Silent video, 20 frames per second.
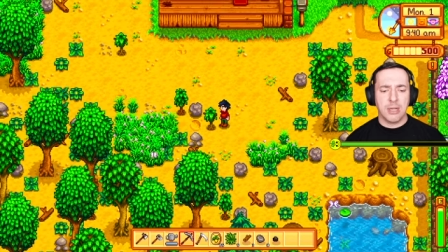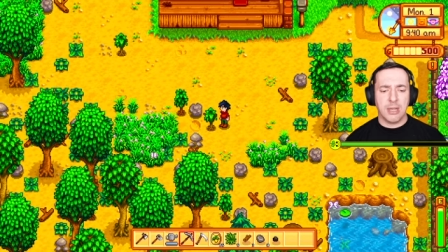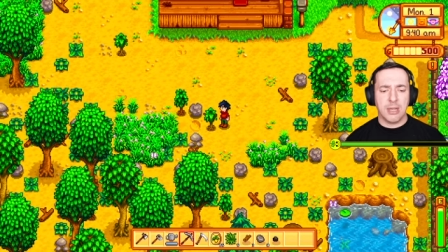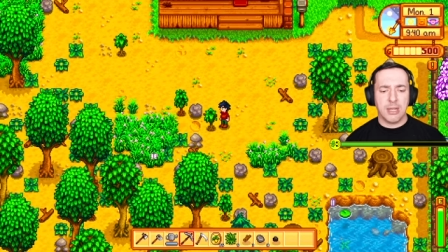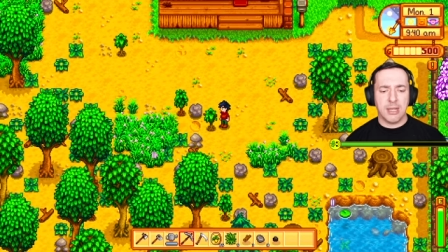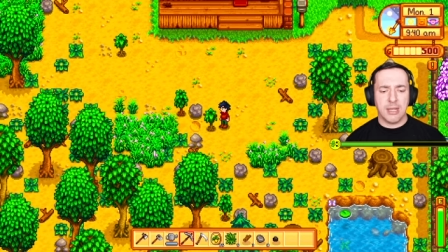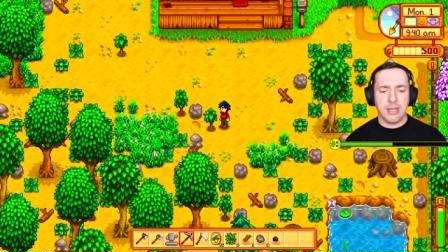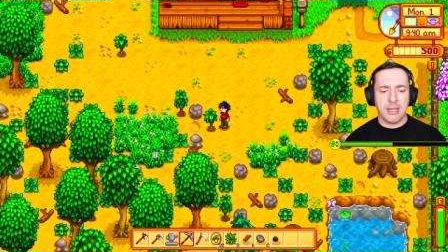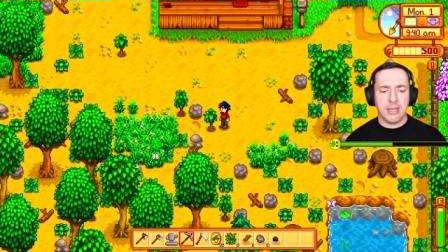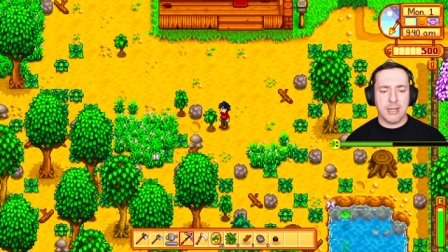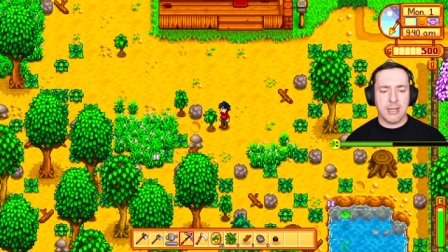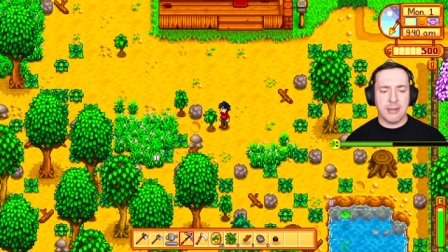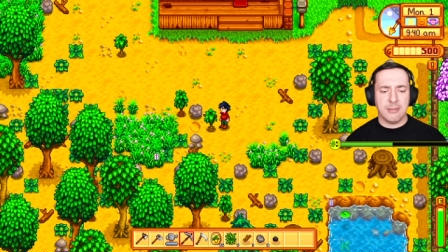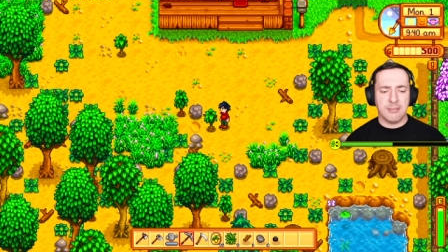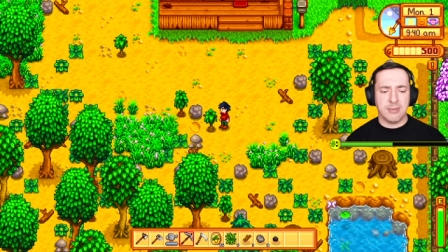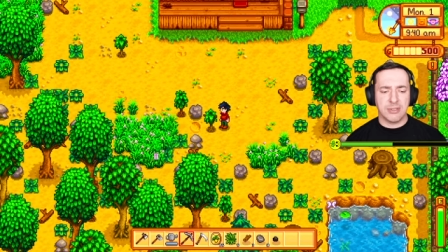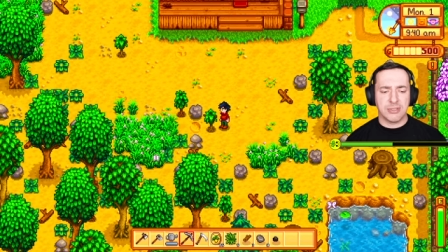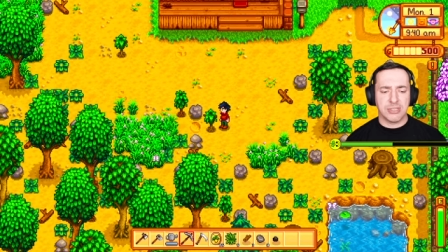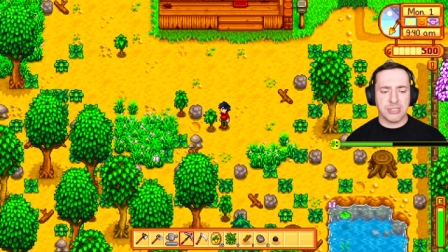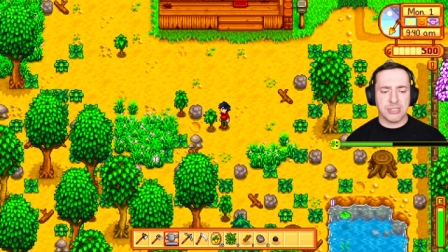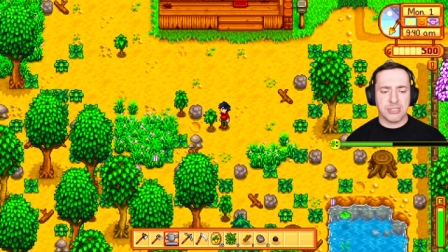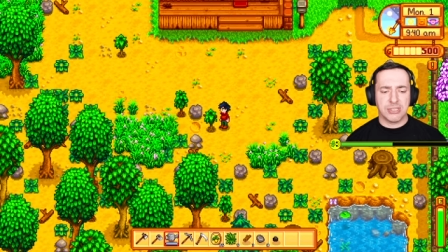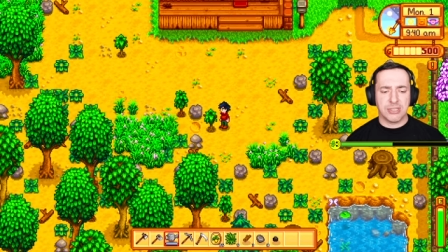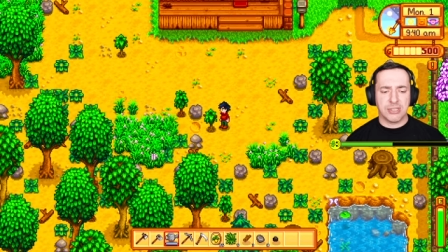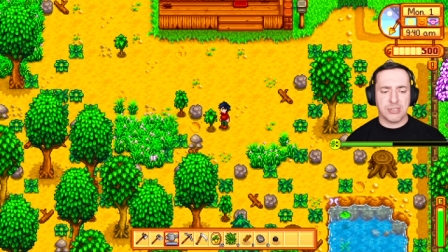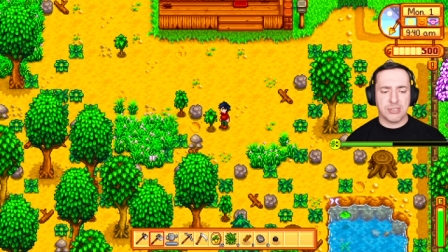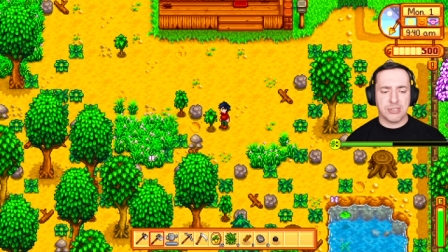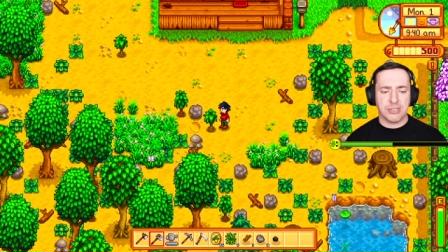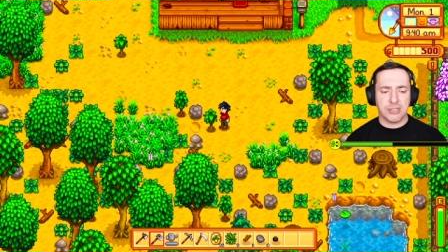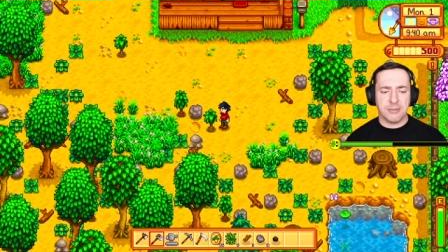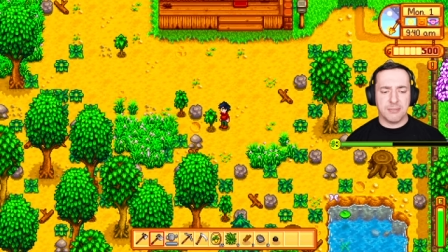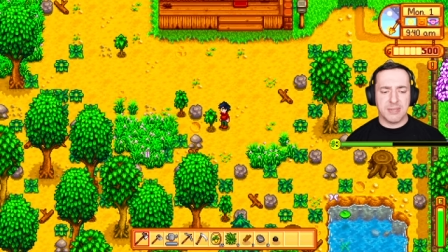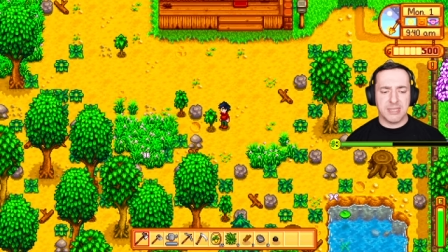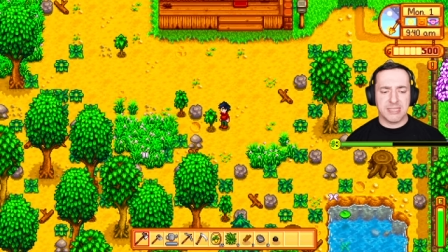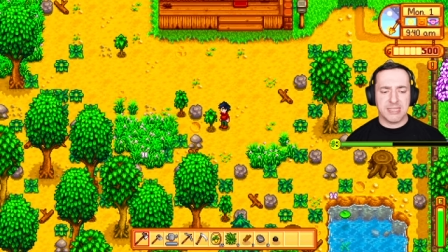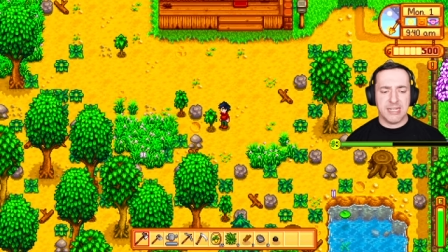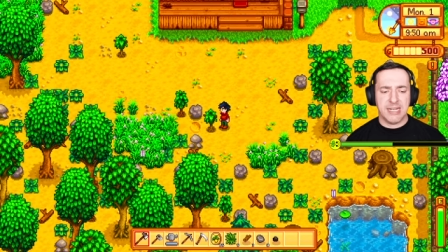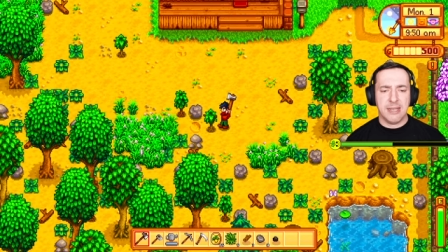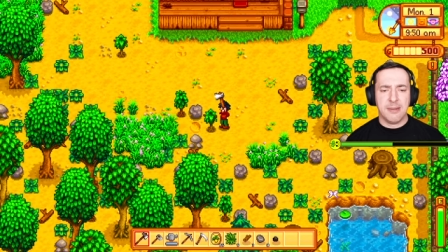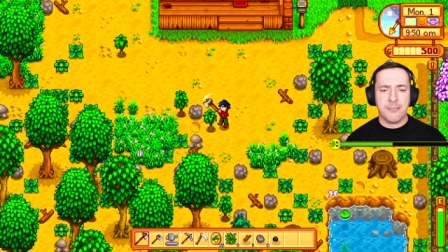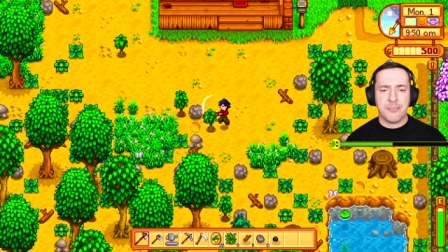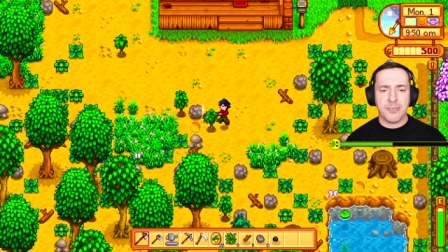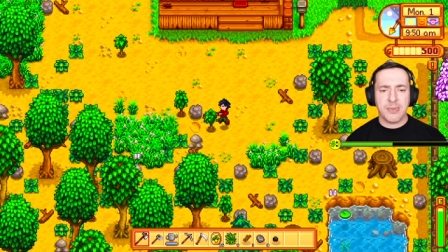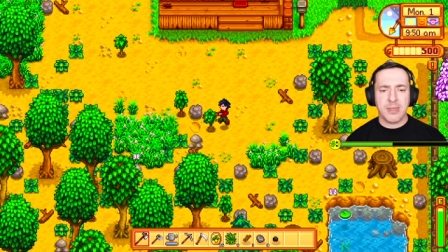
Uh, and we'll just chop this here.